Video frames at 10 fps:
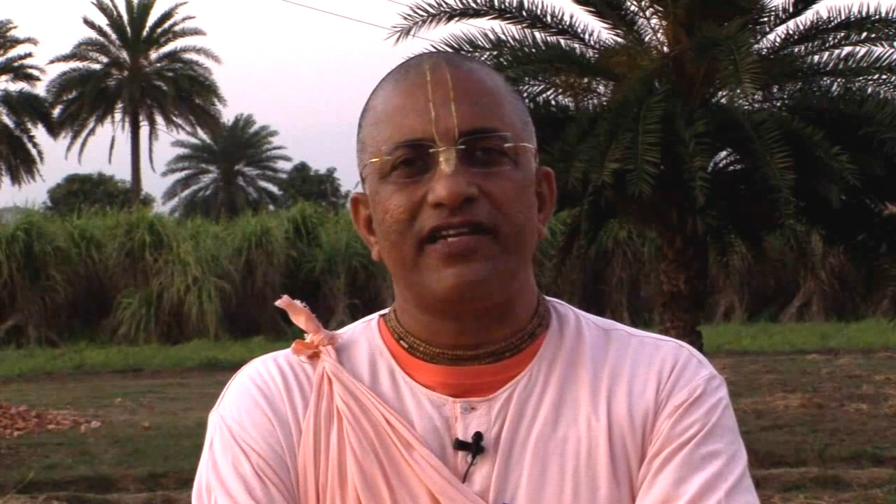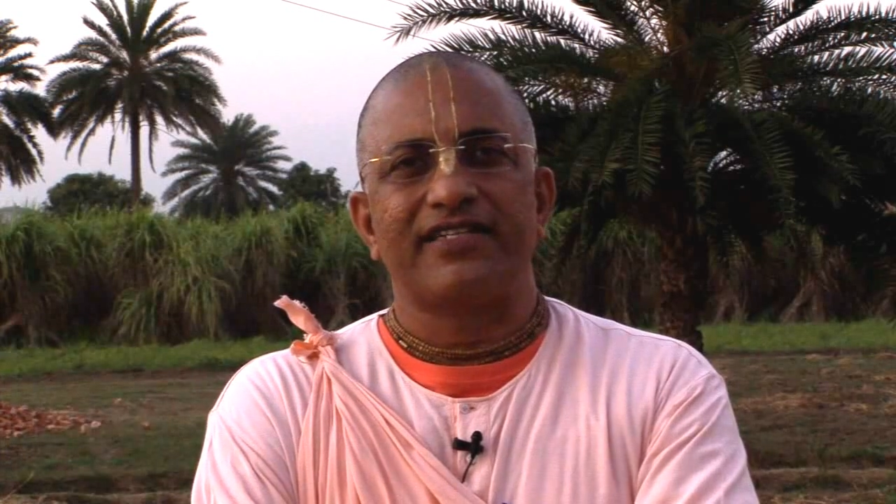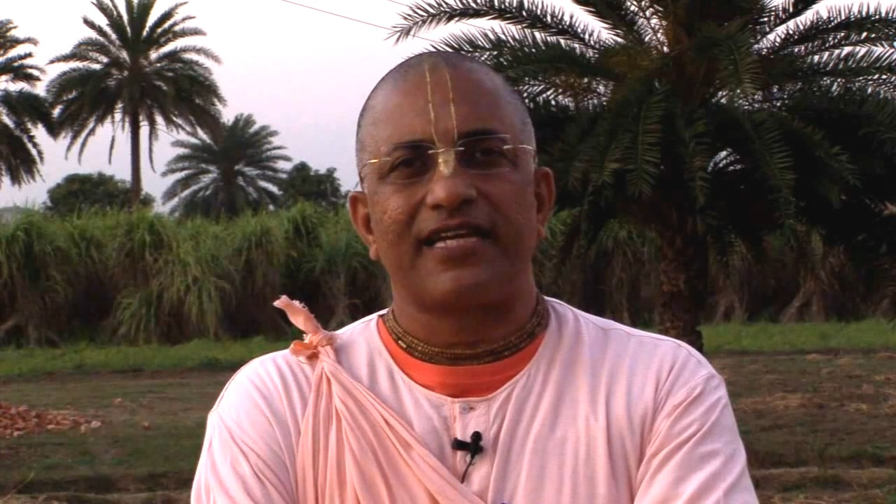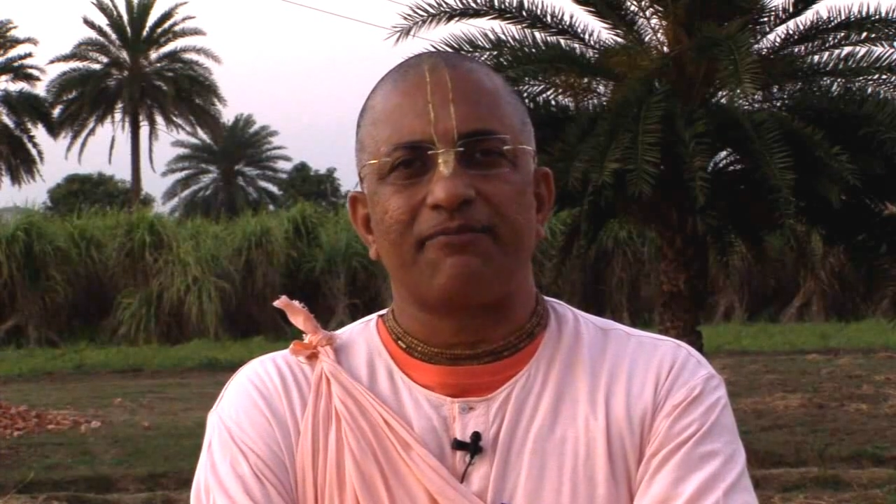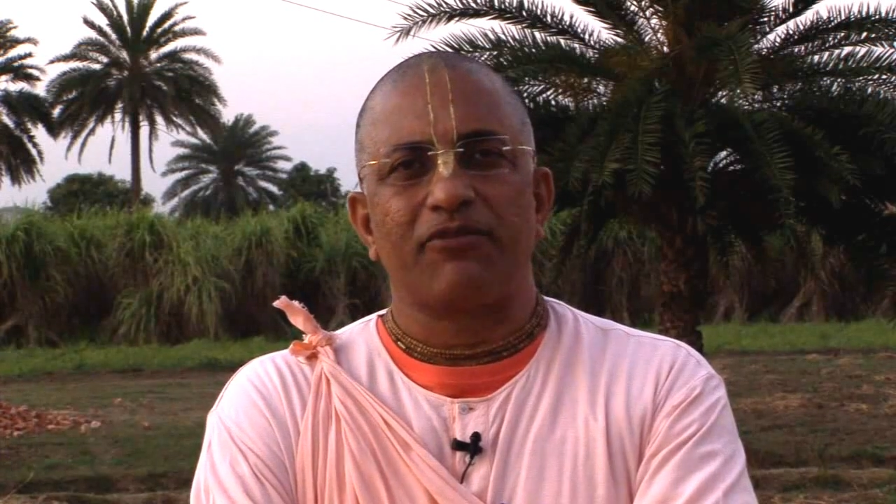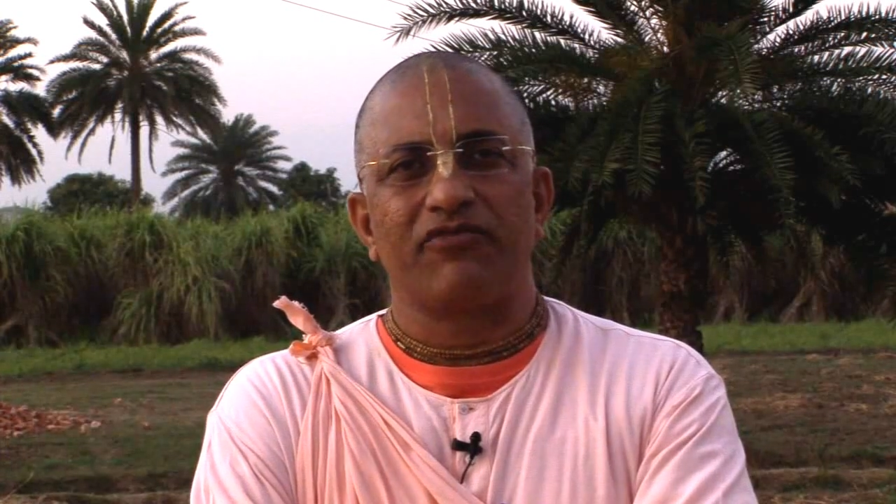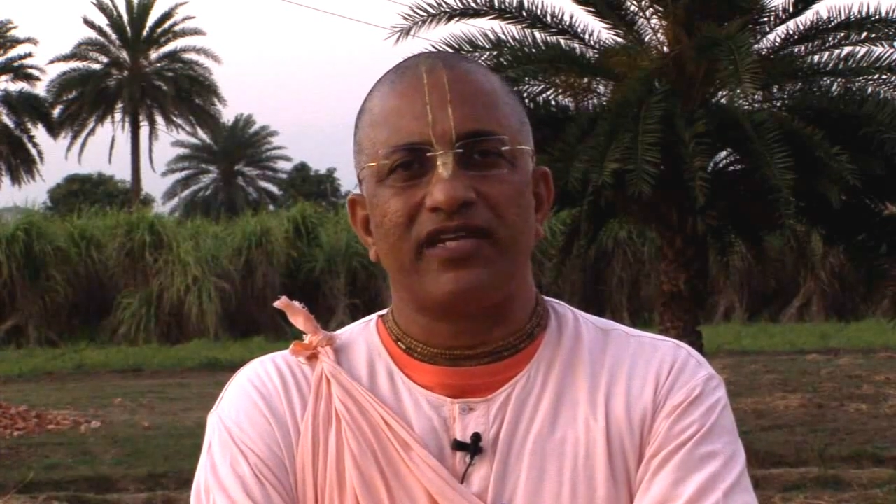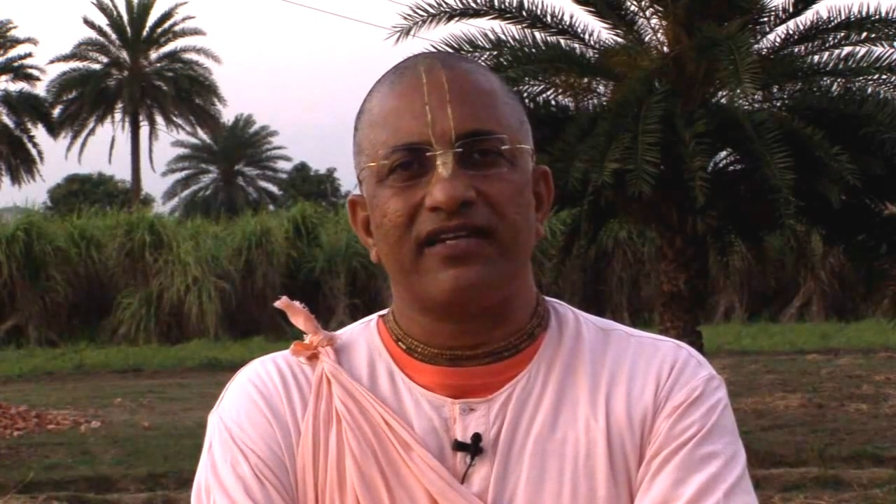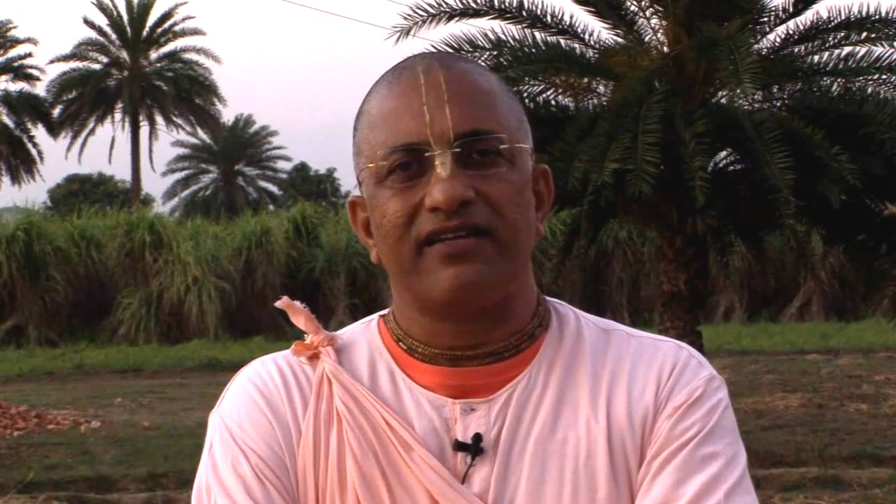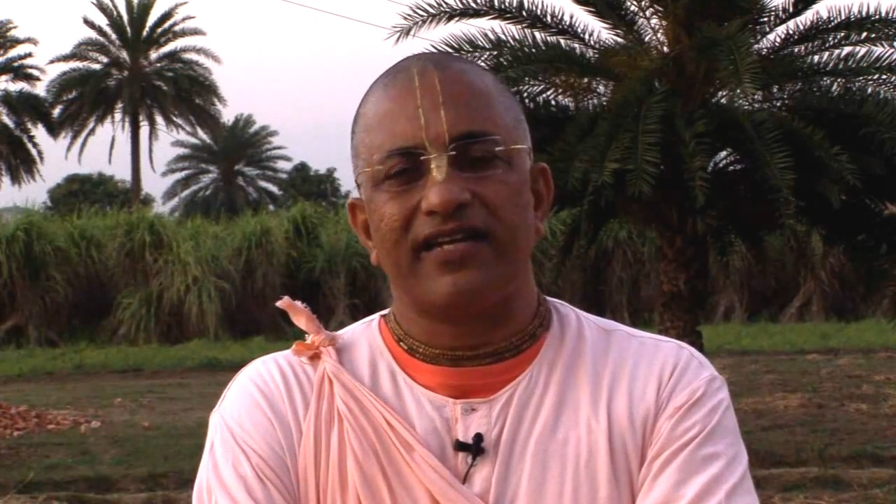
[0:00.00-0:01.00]
type of
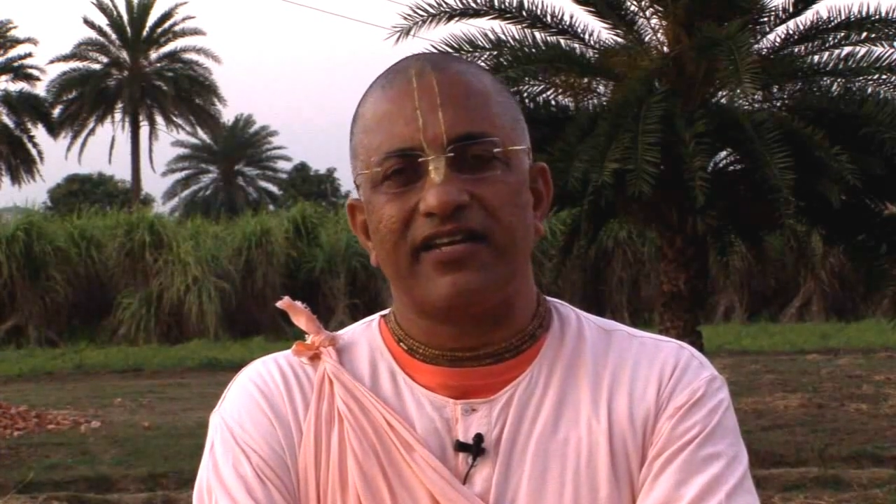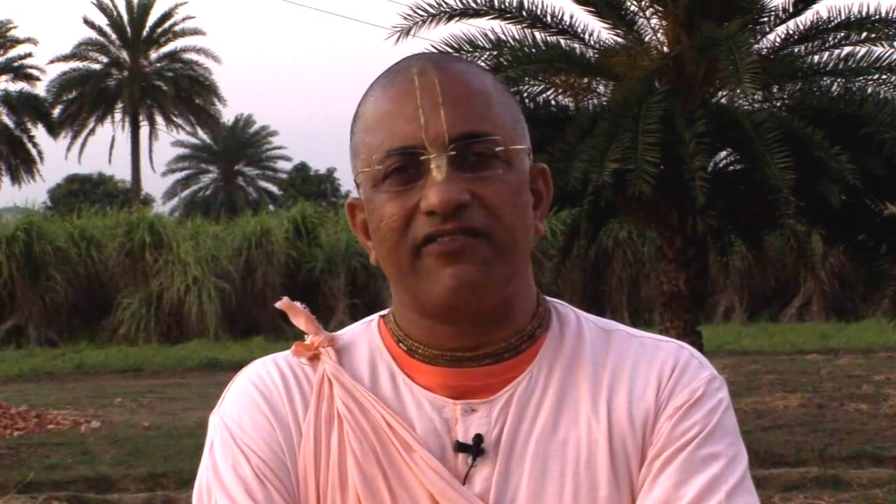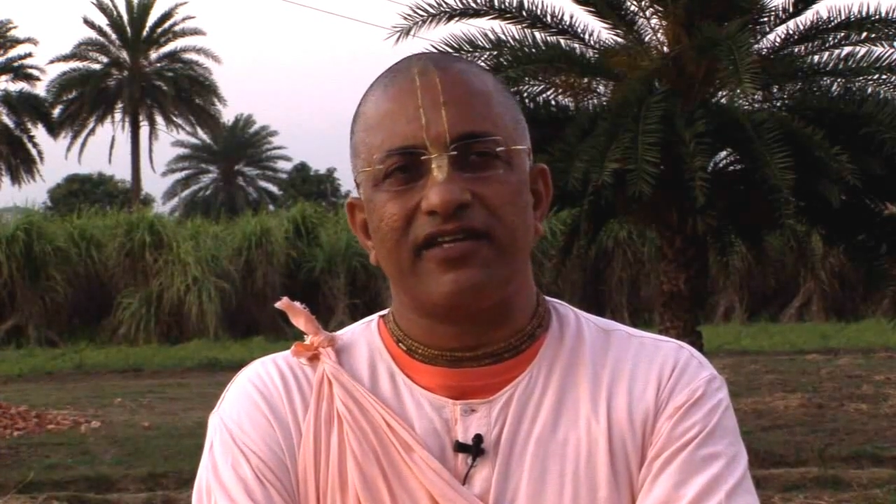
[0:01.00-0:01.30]
leader anywhere,